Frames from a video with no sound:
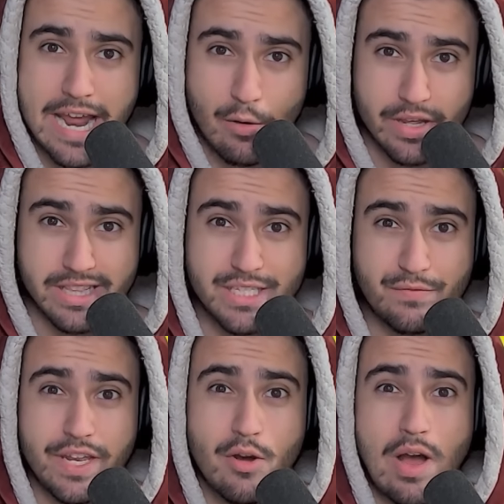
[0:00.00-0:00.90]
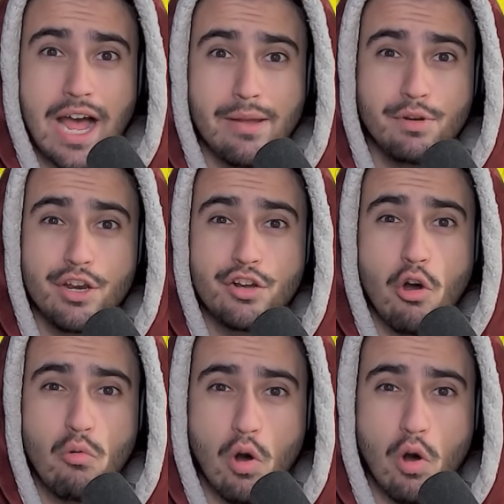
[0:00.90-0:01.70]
Now, in this video, I'm going to go